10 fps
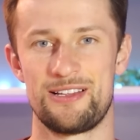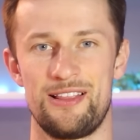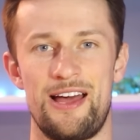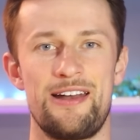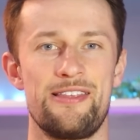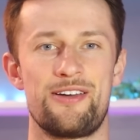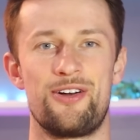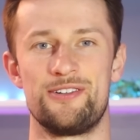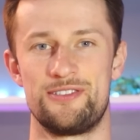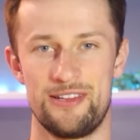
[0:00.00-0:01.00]
a lot of the
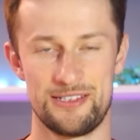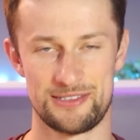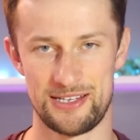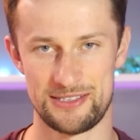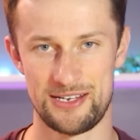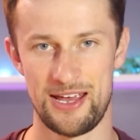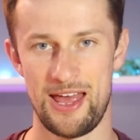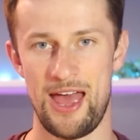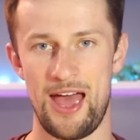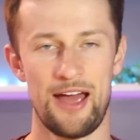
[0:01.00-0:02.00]
cards on this list
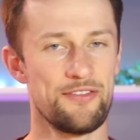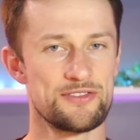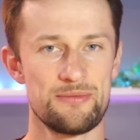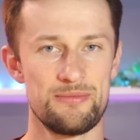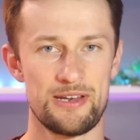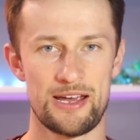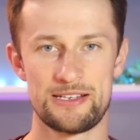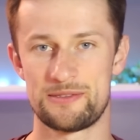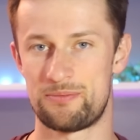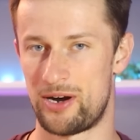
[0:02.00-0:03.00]
have some
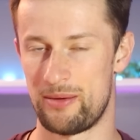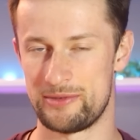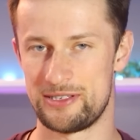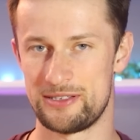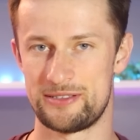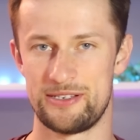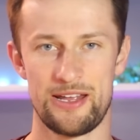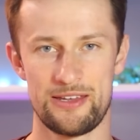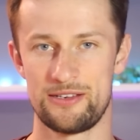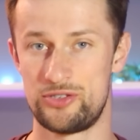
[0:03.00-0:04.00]
nice promises,
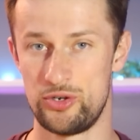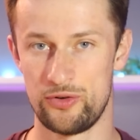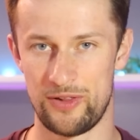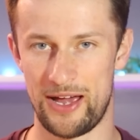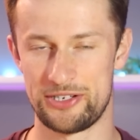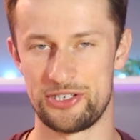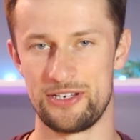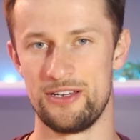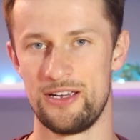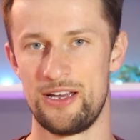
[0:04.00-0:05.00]
nothing too flashy,